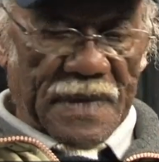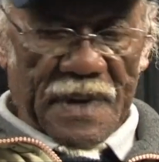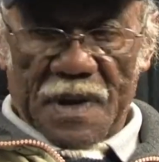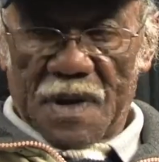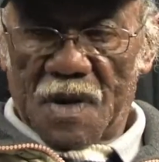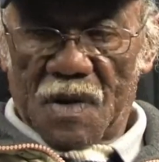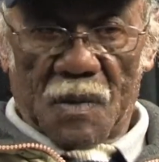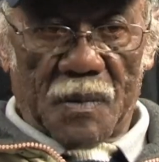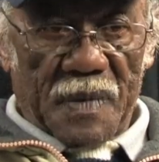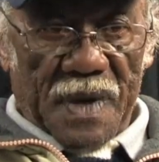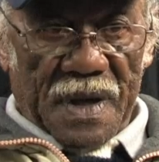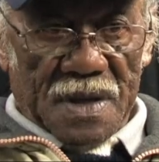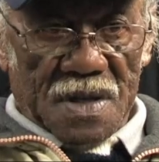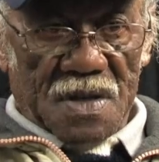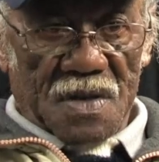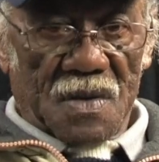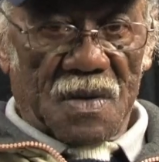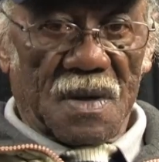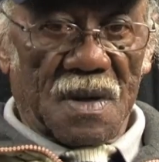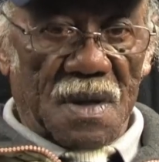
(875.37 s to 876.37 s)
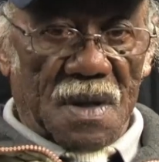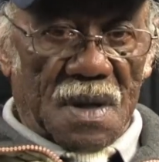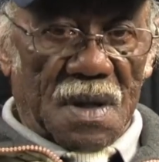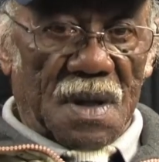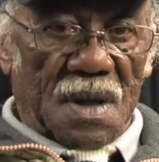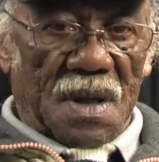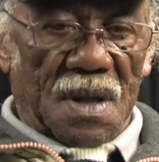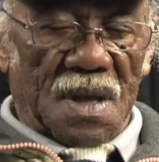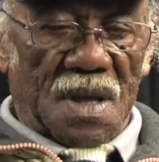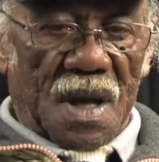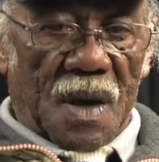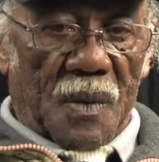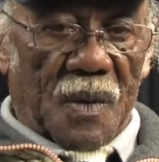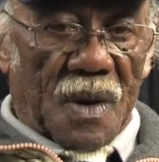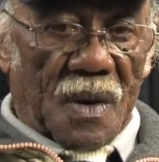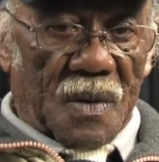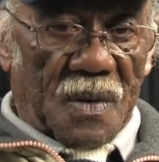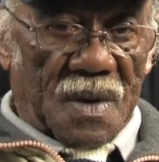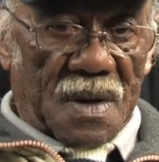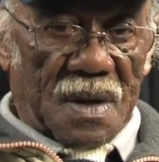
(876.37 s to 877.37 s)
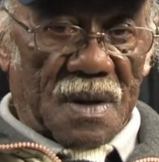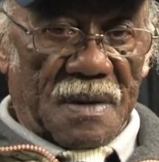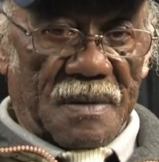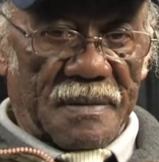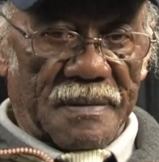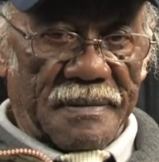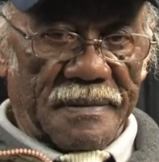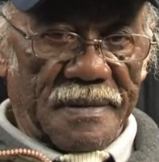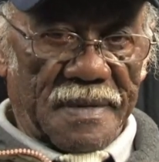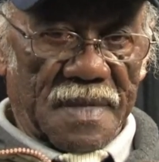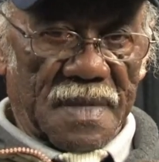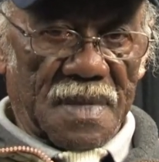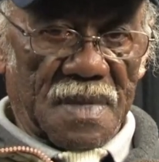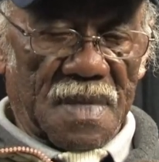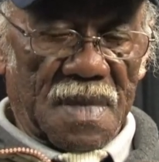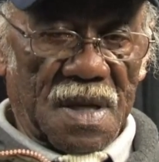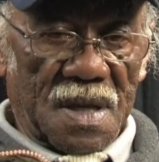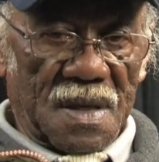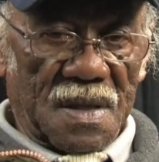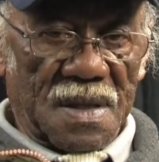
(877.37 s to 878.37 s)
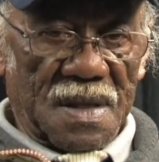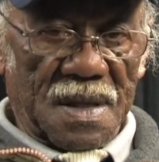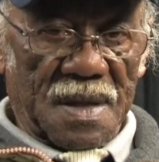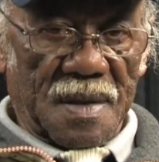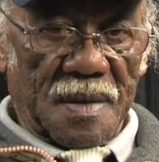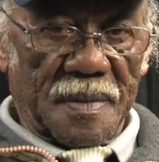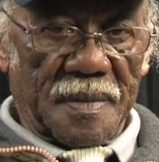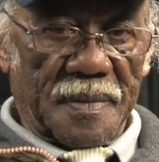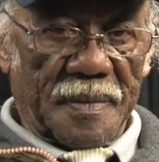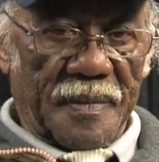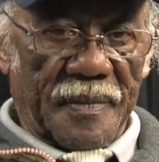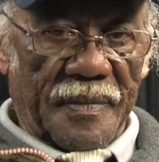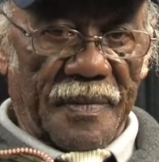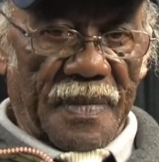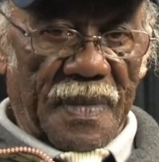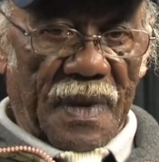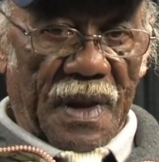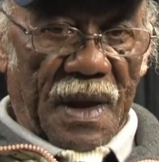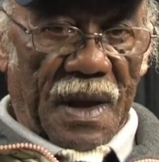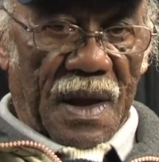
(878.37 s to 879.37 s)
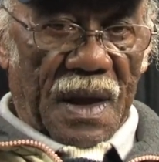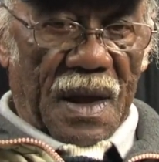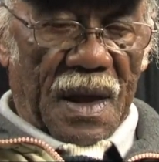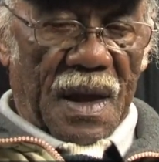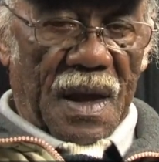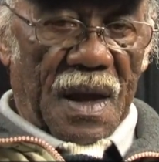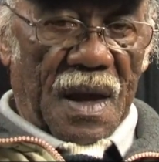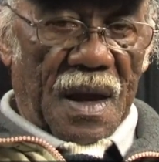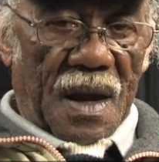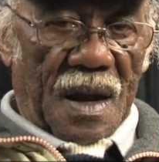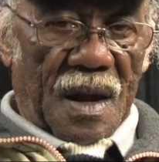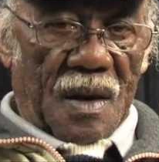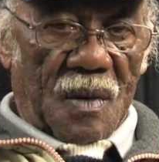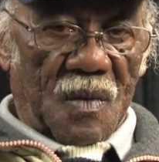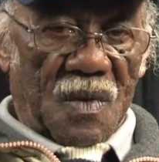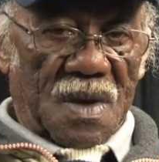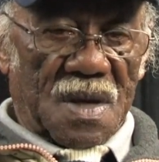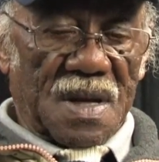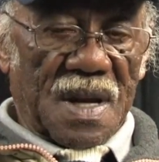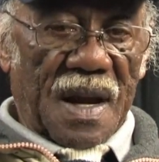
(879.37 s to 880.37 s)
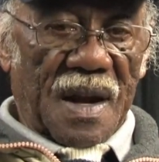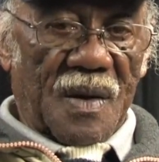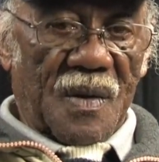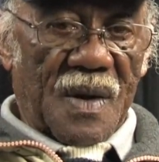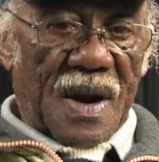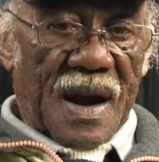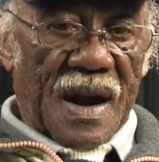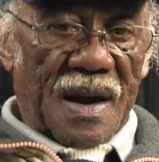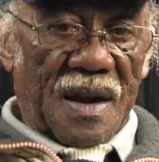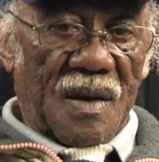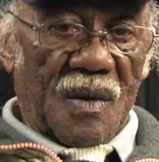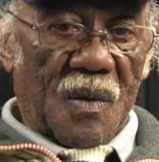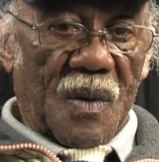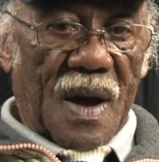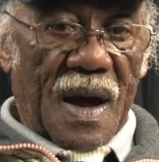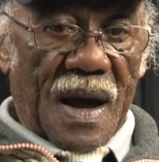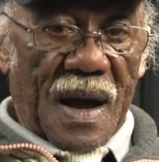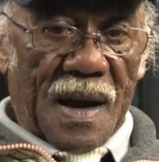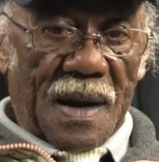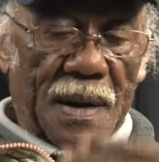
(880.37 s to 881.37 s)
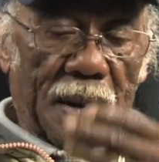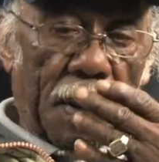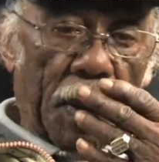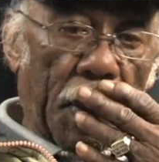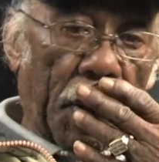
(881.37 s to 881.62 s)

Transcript: you know, if I shoot, they were already killed them, and we stayed around there a while.